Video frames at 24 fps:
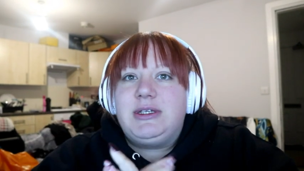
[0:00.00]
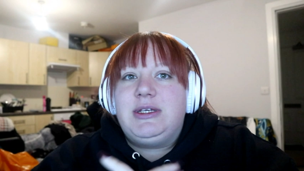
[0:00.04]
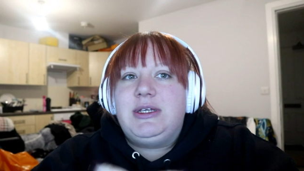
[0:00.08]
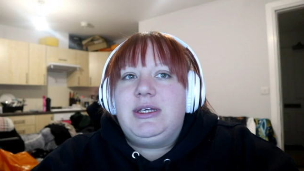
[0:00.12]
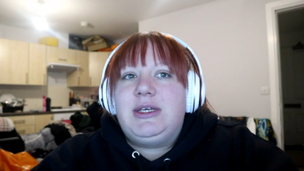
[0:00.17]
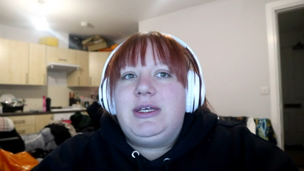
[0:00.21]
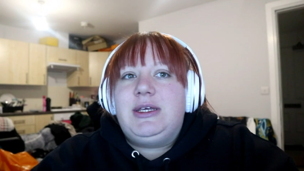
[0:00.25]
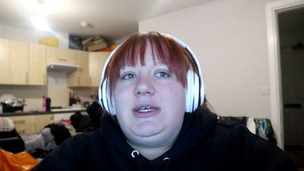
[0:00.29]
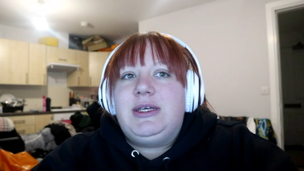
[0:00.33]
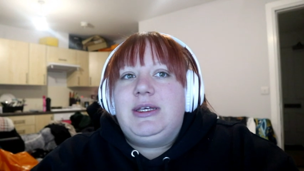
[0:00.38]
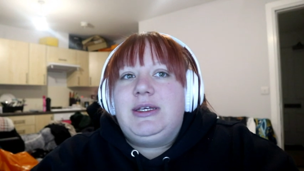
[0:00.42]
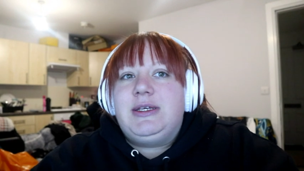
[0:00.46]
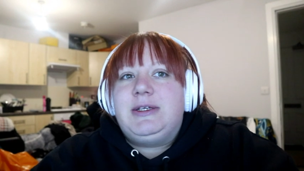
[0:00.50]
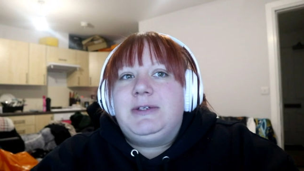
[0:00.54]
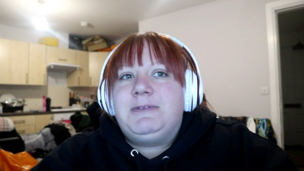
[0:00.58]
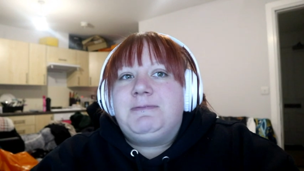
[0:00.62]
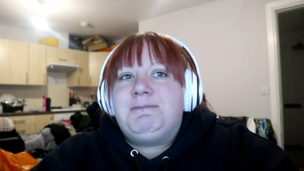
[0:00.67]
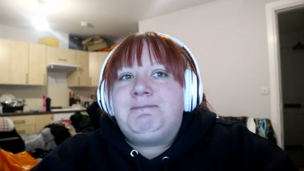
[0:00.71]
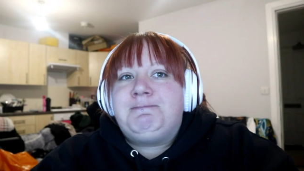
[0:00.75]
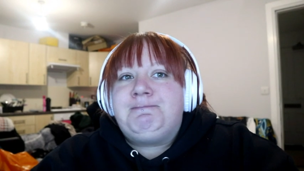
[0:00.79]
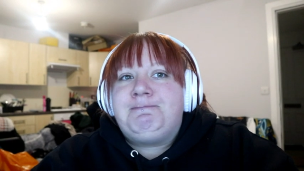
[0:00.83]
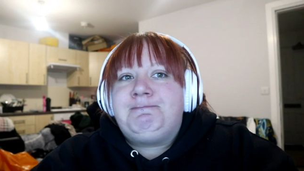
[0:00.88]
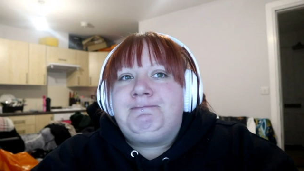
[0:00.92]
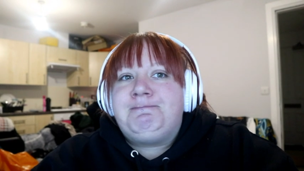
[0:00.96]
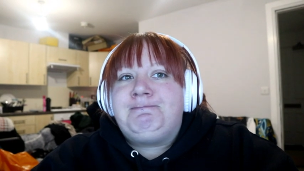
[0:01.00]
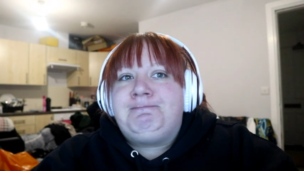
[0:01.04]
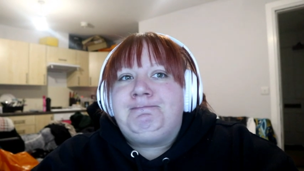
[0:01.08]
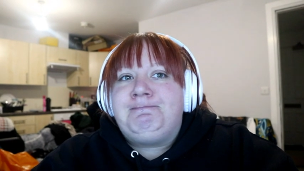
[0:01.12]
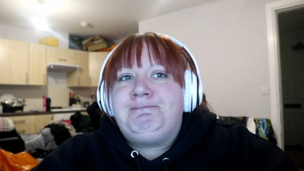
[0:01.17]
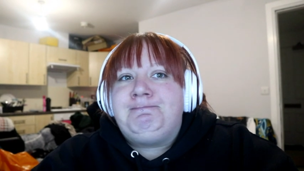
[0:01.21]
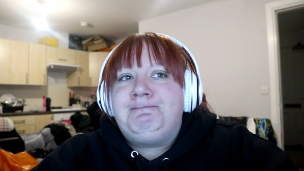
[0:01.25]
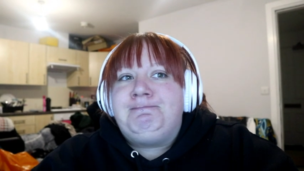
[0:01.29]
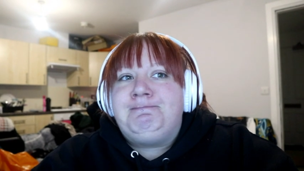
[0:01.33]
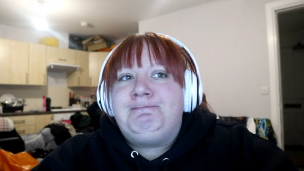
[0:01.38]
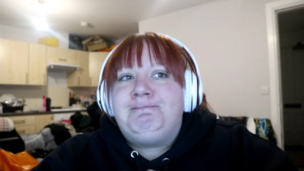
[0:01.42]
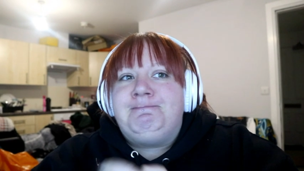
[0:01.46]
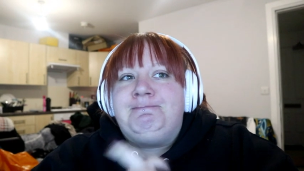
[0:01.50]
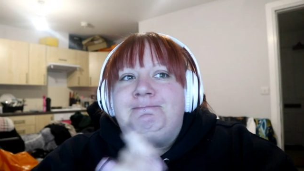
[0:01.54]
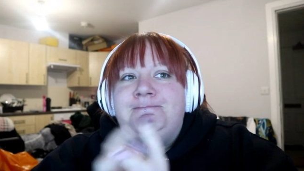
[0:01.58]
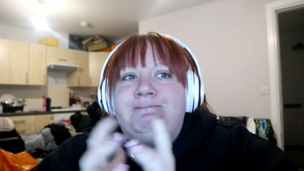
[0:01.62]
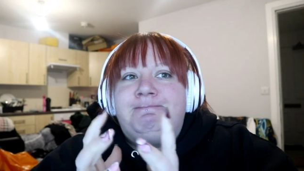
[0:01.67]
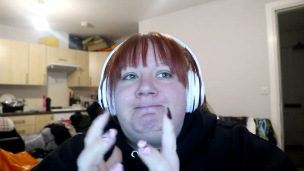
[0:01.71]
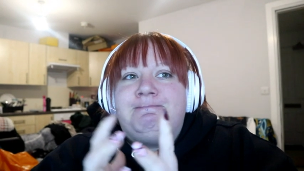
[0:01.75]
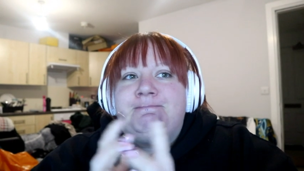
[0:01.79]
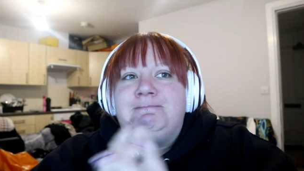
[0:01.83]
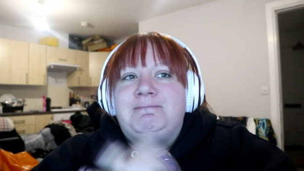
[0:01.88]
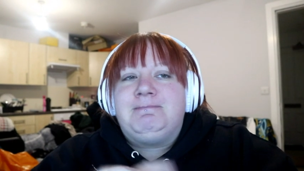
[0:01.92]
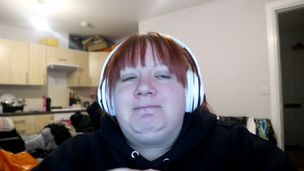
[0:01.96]

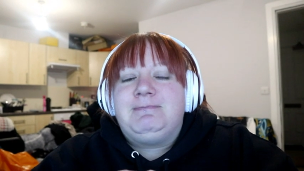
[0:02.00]
[no speech]